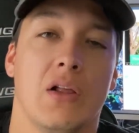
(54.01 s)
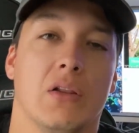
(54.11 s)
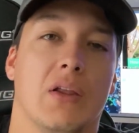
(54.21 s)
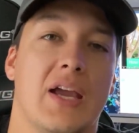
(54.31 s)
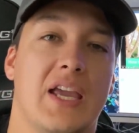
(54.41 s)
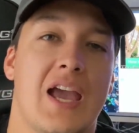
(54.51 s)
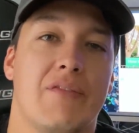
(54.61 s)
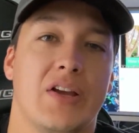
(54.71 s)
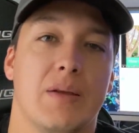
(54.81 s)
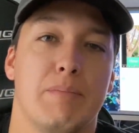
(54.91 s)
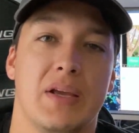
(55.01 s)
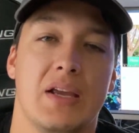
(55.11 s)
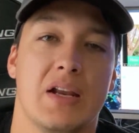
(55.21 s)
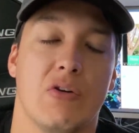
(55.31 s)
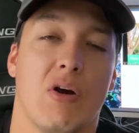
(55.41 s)
like having a big
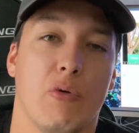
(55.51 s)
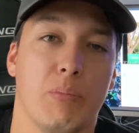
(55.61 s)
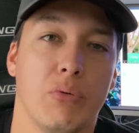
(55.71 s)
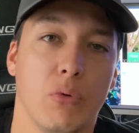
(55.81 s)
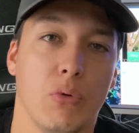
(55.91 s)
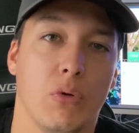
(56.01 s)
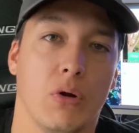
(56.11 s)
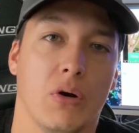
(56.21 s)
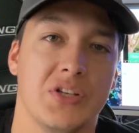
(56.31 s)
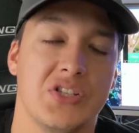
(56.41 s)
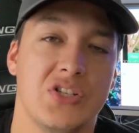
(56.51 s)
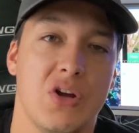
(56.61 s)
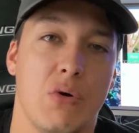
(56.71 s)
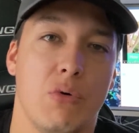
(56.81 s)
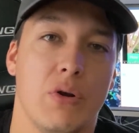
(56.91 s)
in-ground pool or a
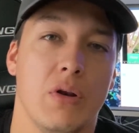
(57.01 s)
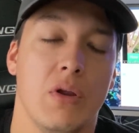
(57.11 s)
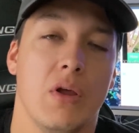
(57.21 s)
stone